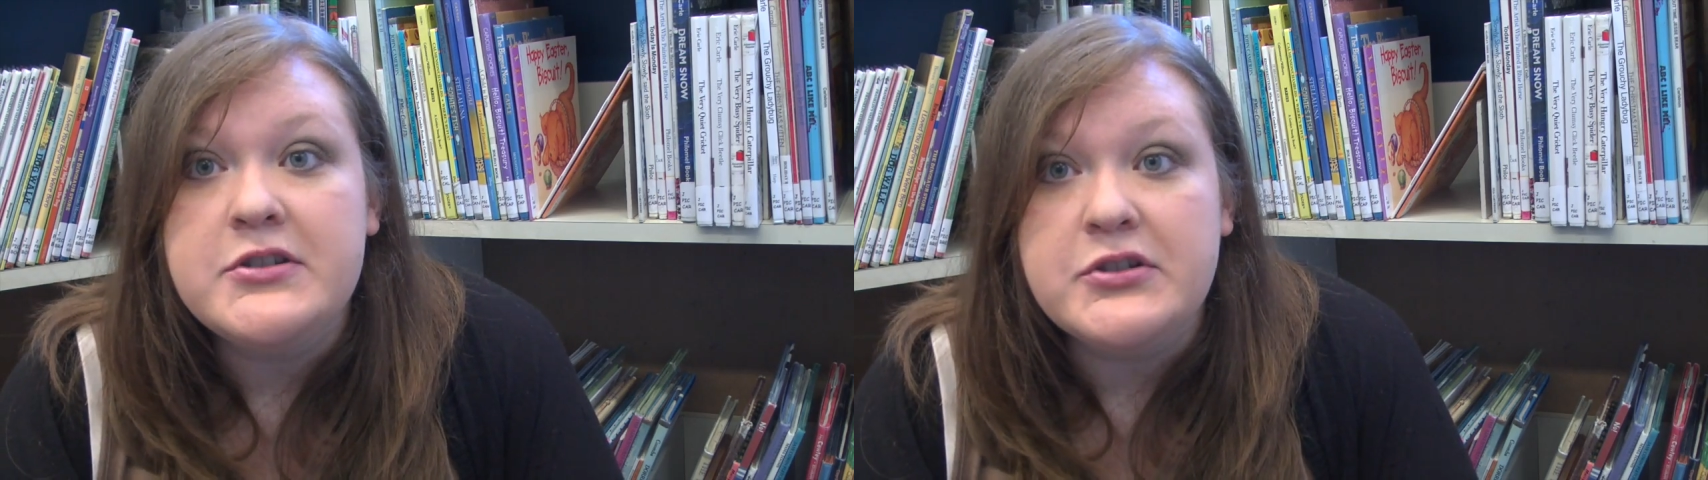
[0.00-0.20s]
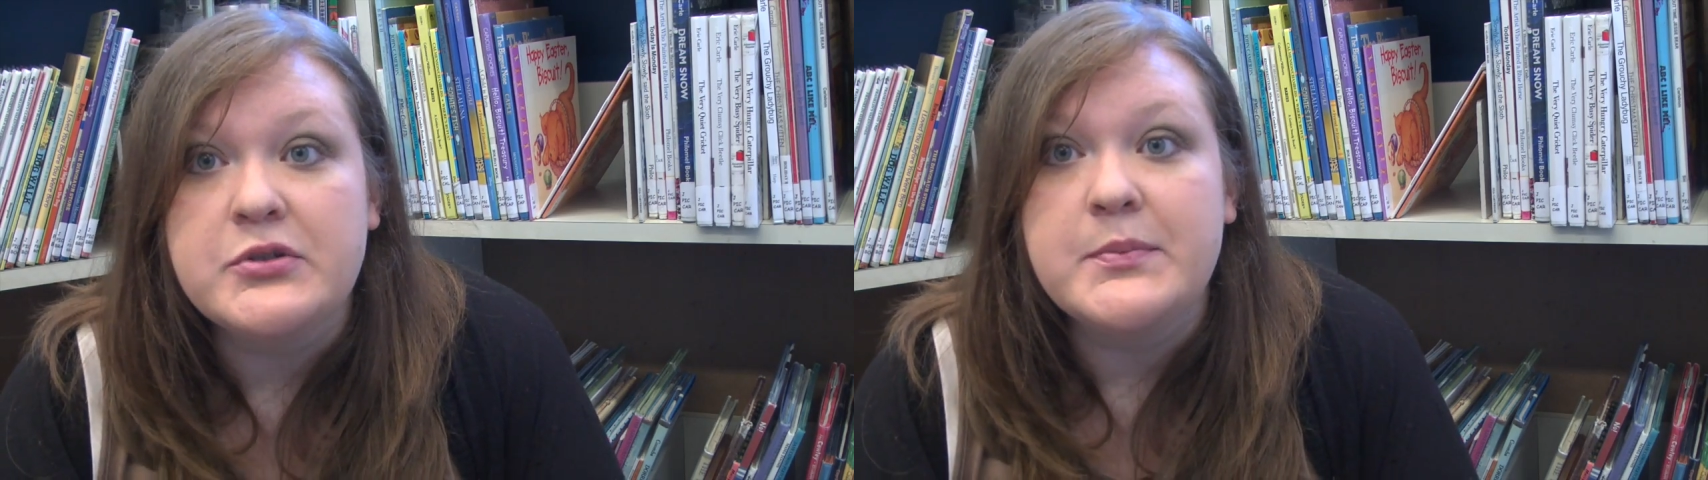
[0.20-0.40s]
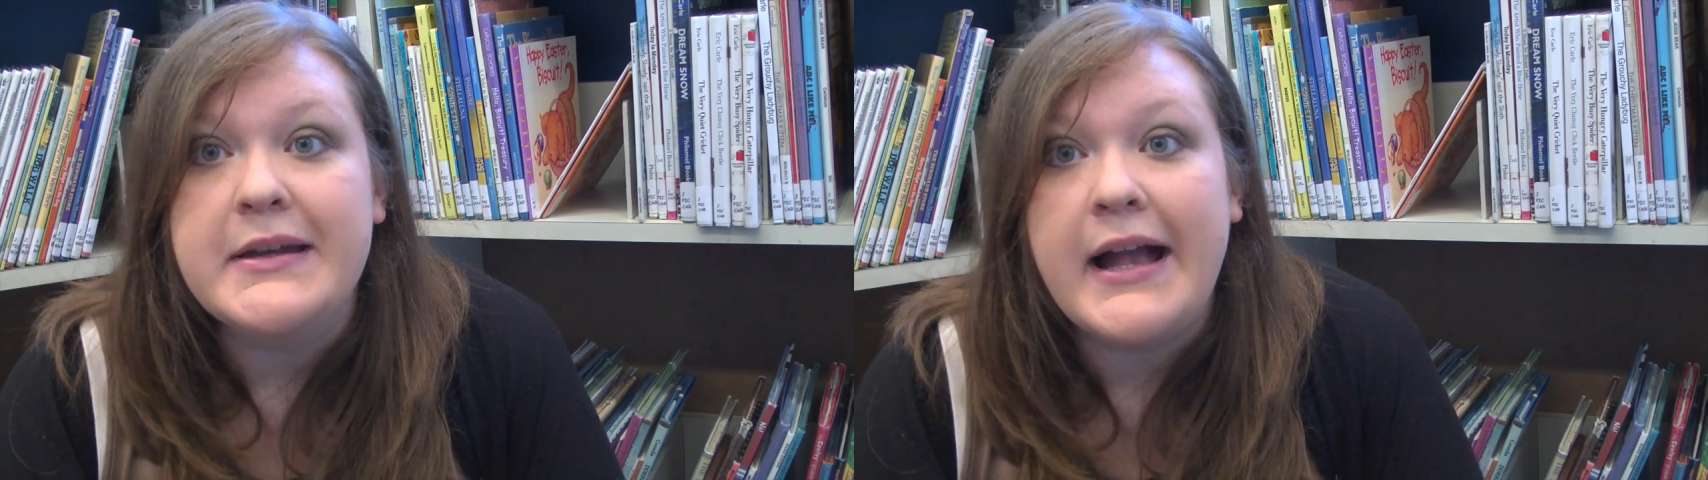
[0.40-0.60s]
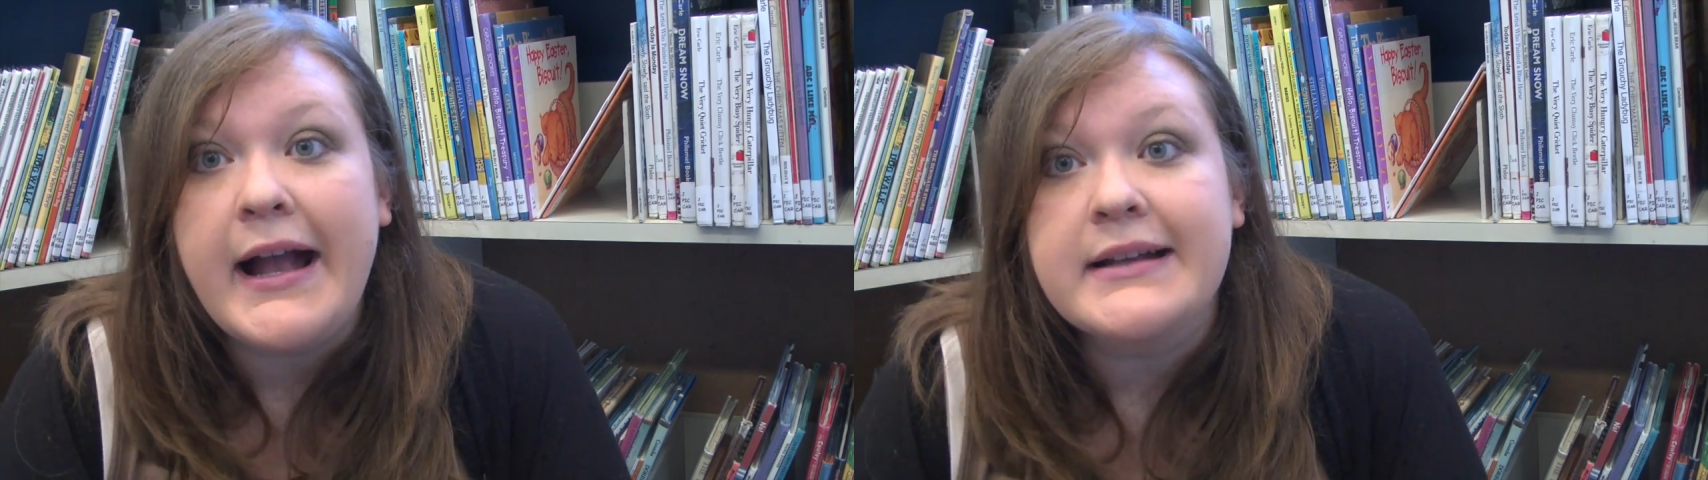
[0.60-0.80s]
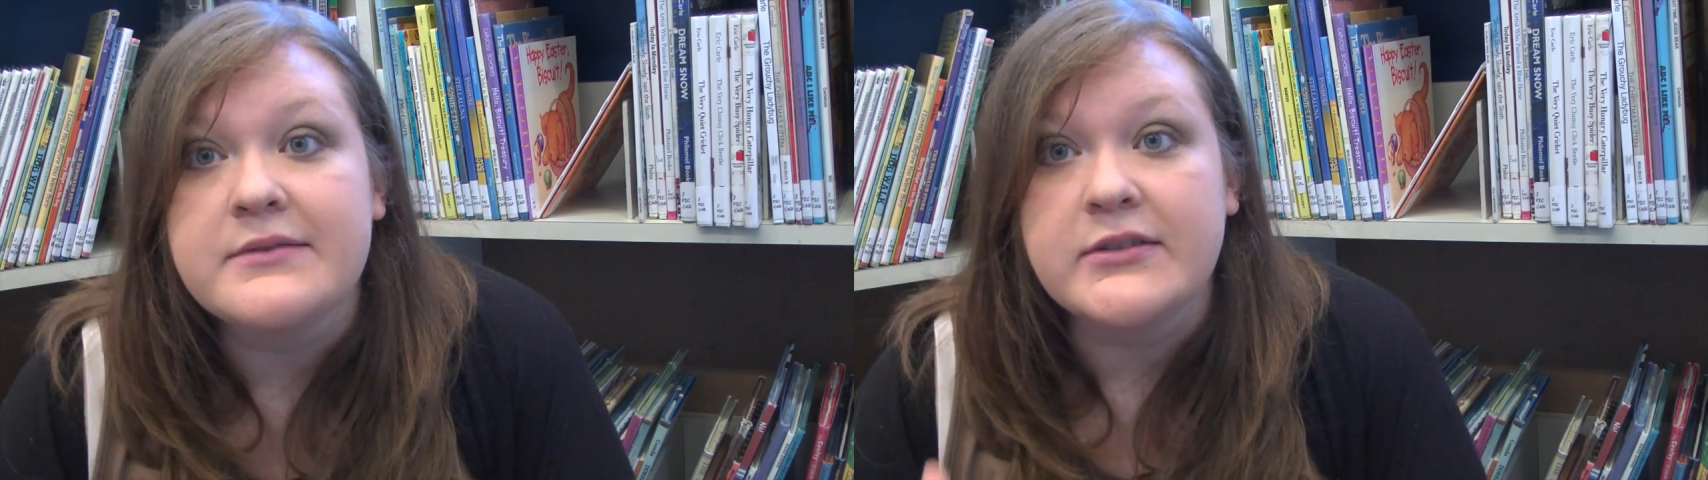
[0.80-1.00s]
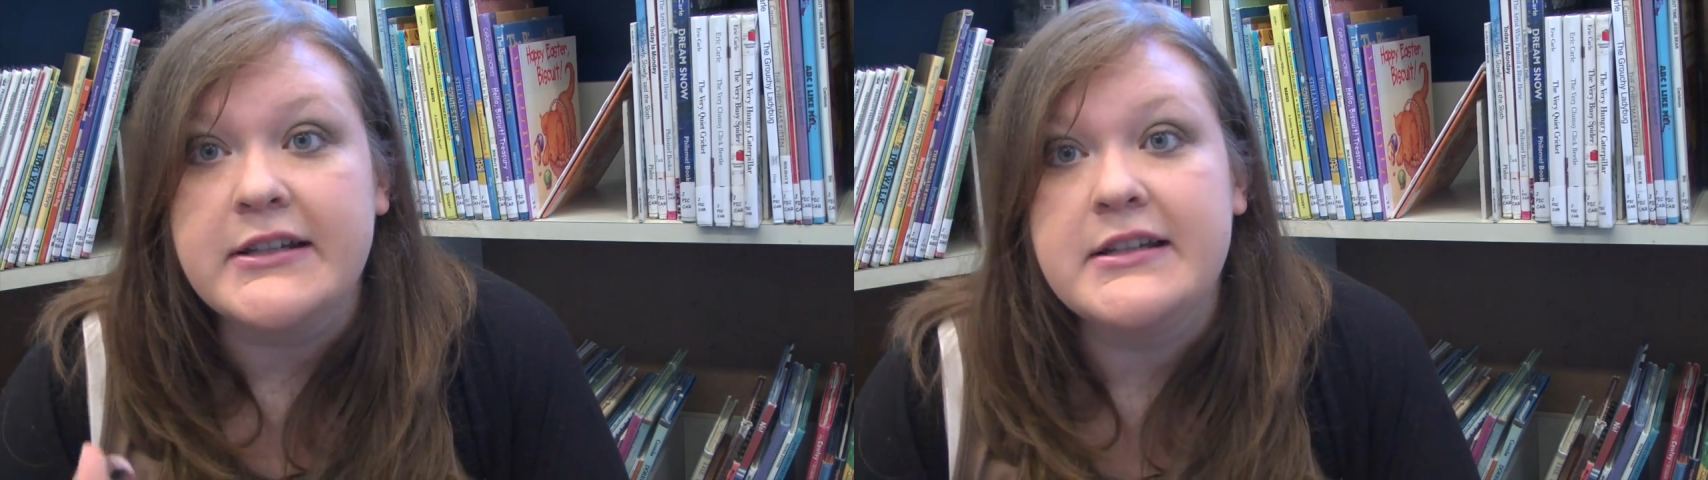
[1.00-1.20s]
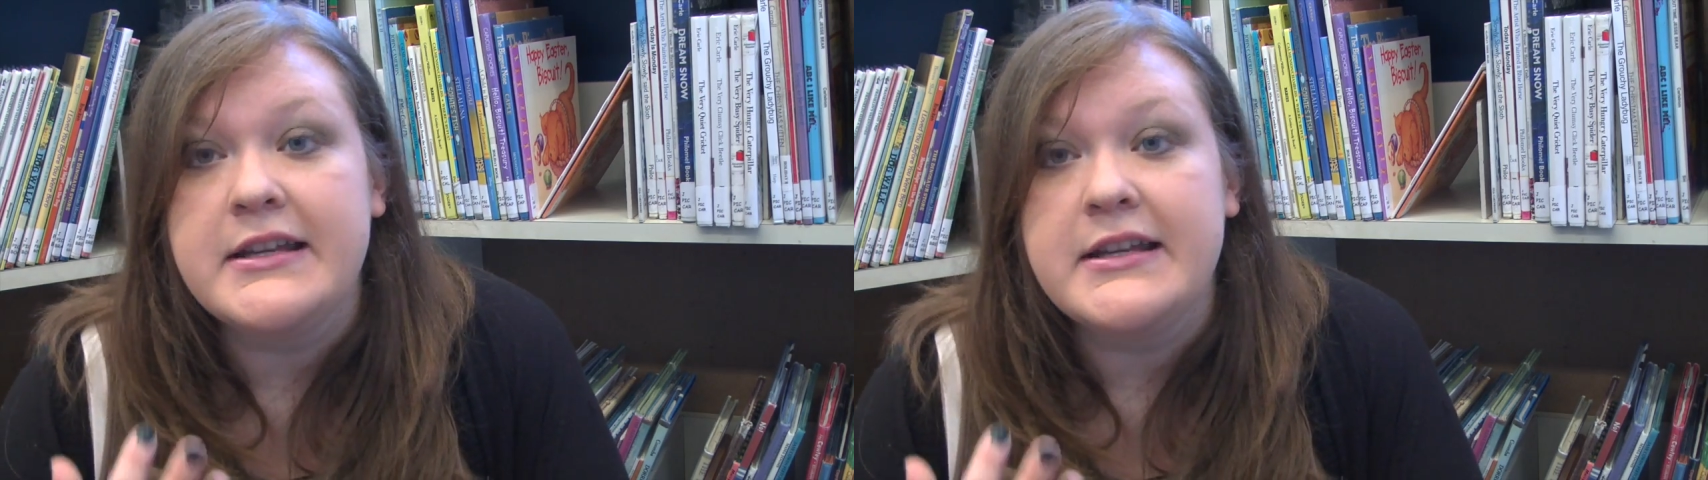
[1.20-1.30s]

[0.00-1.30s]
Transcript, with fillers: to be actively